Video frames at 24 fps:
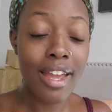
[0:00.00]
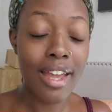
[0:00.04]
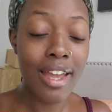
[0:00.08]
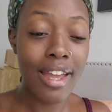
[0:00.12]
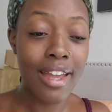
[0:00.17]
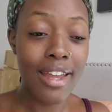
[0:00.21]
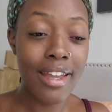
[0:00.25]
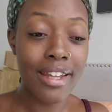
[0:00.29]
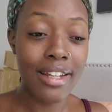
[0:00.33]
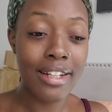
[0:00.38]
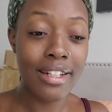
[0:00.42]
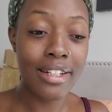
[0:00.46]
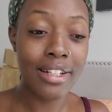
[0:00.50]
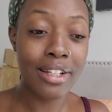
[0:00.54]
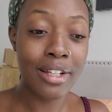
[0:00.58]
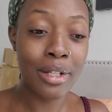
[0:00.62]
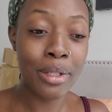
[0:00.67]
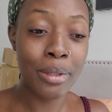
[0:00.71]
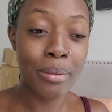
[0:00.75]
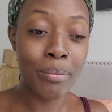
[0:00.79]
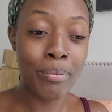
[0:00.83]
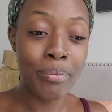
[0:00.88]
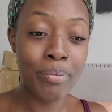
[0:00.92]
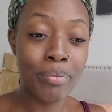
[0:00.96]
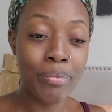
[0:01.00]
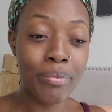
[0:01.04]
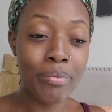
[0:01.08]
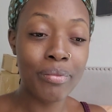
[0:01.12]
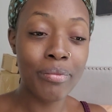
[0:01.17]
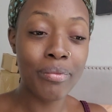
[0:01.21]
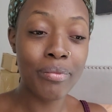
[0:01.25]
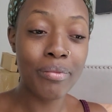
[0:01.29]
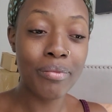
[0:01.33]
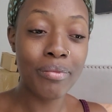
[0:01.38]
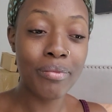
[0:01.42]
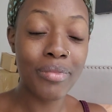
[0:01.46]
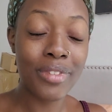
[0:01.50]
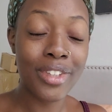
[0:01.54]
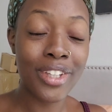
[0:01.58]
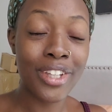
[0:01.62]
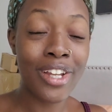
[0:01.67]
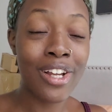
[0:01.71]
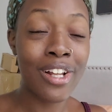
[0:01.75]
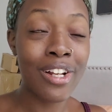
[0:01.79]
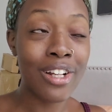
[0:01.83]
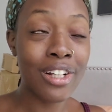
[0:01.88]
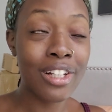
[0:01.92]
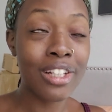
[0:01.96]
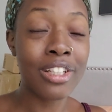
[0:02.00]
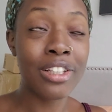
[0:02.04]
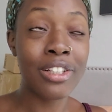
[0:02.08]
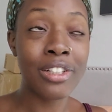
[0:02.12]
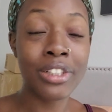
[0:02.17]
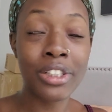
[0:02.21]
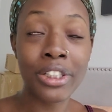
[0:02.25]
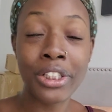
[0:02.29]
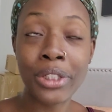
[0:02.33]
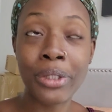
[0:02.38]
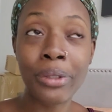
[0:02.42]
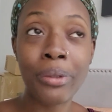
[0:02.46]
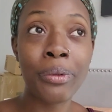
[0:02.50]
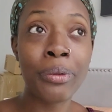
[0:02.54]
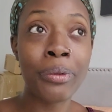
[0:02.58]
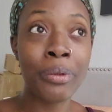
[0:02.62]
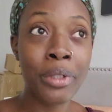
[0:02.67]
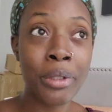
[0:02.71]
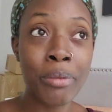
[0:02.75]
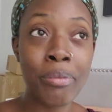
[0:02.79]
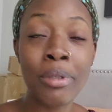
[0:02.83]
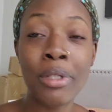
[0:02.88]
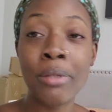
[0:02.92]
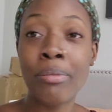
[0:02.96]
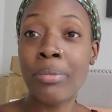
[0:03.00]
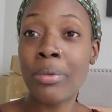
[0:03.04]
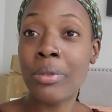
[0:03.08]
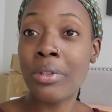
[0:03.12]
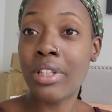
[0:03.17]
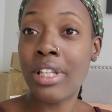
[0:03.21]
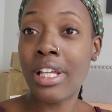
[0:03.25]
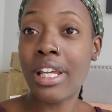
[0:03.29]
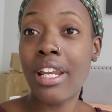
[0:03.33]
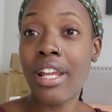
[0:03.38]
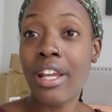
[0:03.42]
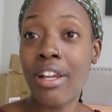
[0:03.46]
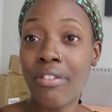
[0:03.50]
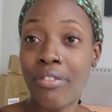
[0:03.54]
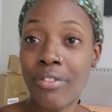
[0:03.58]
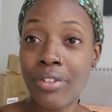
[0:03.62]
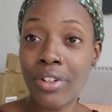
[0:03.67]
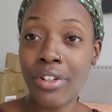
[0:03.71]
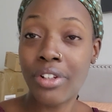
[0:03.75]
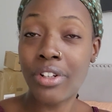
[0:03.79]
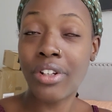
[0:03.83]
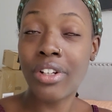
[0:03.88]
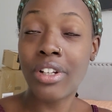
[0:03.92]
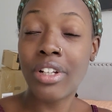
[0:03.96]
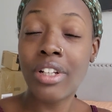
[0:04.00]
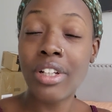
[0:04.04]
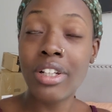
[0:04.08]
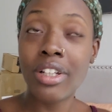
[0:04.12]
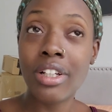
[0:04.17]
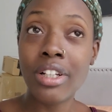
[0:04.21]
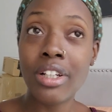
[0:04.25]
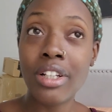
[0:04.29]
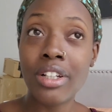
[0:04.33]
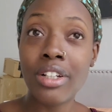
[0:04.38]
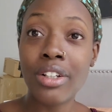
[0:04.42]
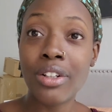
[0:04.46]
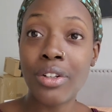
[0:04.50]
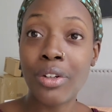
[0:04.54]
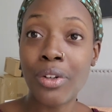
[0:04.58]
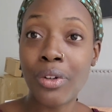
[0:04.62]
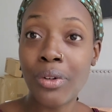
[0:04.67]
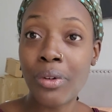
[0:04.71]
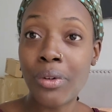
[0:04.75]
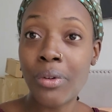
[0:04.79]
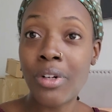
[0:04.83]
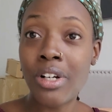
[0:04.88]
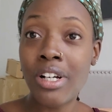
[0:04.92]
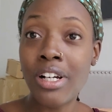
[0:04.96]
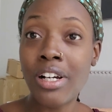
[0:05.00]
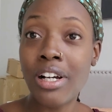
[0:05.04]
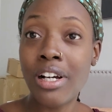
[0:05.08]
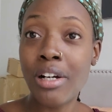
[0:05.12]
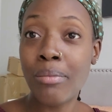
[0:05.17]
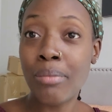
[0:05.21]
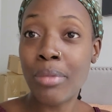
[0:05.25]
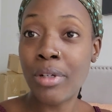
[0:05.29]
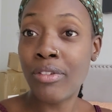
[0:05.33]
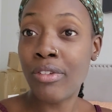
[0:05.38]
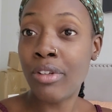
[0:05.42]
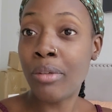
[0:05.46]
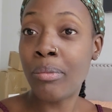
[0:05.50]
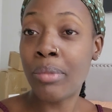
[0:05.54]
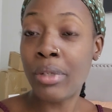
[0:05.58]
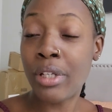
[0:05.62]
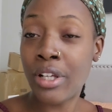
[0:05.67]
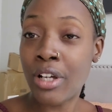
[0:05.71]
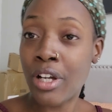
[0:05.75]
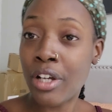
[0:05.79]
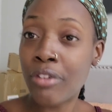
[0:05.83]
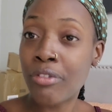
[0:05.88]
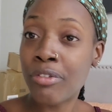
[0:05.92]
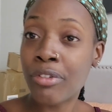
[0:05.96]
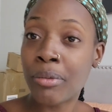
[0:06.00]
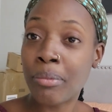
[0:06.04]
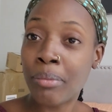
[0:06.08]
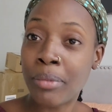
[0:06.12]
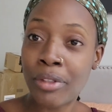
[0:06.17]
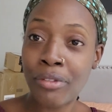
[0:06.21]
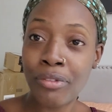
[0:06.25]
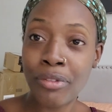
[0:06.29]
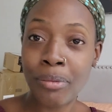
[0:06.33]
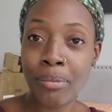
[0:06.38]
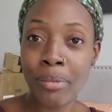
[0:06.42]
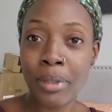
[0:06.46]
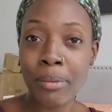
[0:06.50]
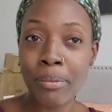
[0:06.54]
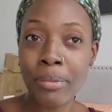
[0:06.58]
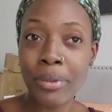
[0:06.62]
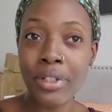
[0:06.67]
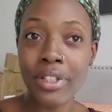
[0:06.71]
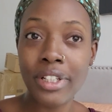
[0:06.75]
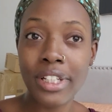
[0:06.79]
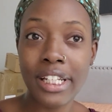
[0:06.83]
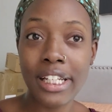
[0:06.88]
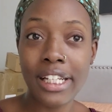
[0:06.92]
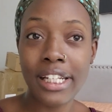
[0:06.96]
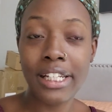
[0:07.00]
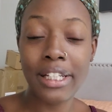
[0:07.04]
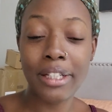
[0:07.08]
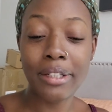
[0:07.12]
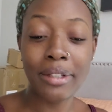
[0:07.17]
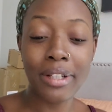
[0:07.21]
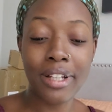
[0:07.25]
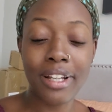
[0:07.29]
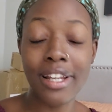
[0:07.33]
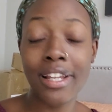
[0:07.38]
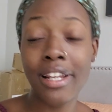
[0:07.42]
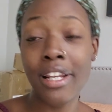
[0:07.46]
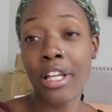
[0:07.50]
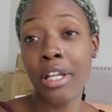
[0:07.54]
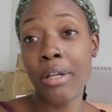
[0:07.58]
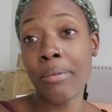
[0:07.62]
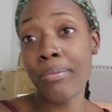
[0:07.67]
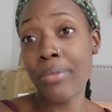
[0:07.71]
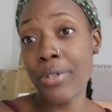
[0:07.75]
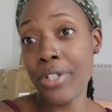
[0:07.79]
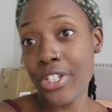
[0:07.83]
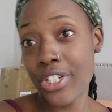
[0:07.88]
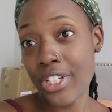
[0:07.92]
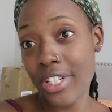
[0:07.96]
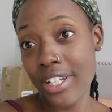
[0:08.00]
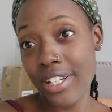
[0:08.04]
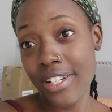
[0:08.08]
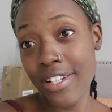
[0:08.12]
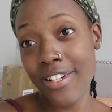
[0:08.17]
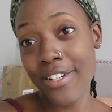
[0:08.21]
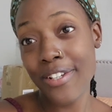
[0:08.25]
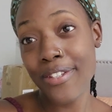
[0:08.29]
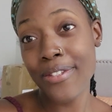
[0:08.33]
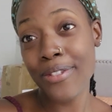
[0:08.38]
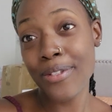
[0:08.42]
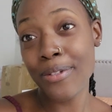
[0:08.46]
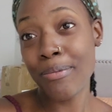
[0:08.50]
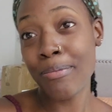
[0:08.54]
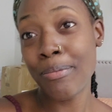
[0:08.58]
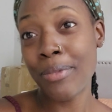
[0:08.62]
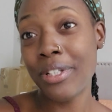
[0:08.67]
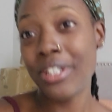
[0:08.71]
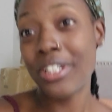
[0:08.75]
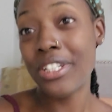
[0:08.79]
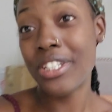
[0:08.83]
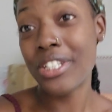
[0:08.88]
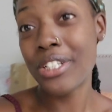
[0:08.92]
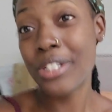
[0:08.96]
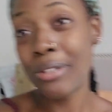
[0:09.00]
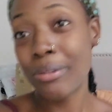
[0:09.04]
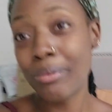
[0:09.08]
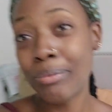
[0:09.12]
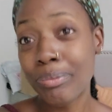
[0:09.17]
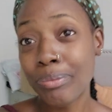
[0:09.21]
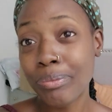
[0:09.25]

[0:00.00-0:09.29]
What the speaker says: And y'all are literally the only people that ever go above and beyond for me for my birthday. And I appreciate y'all so much.